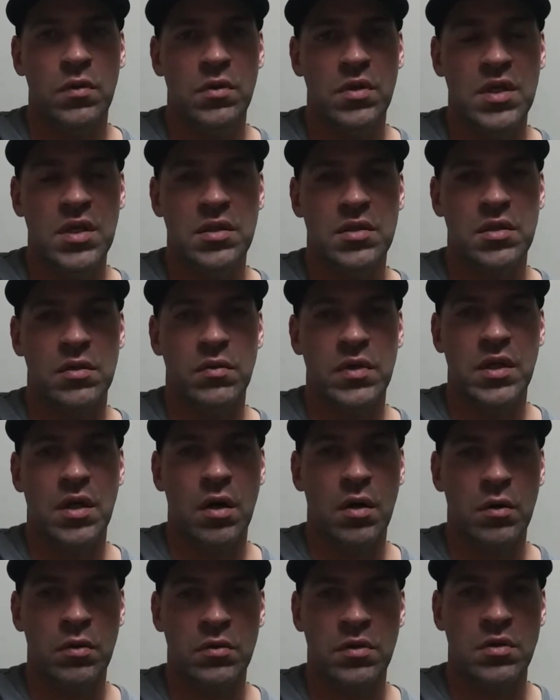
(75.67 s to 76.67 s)
need to
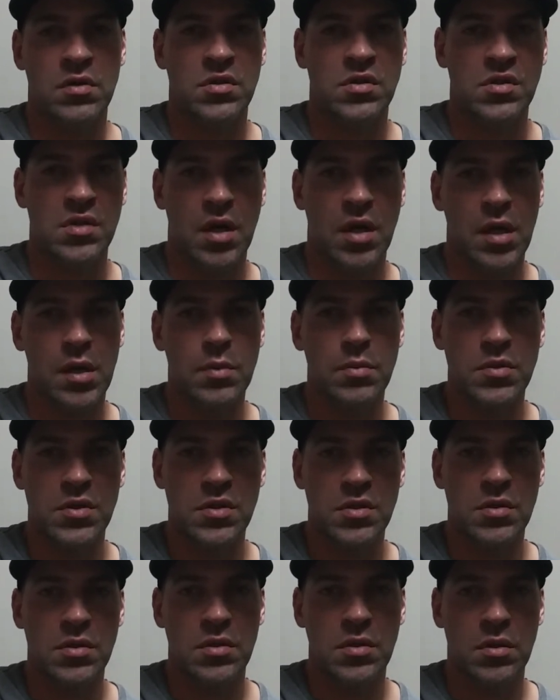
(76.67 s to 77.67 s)
recone your
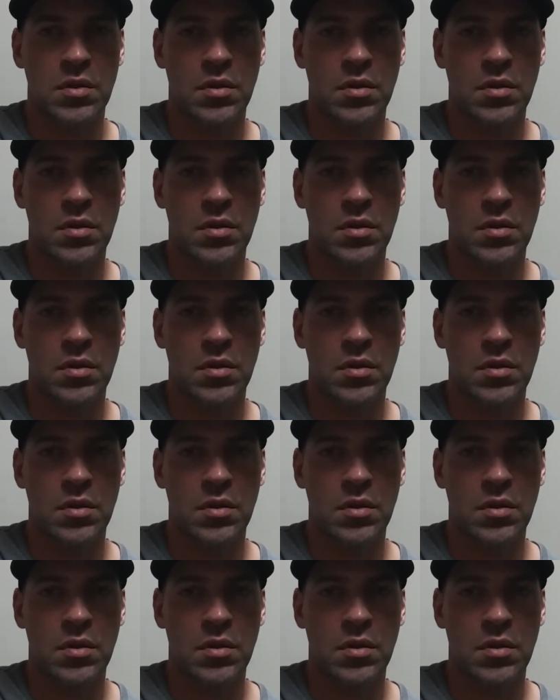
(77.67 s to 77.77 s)
subs,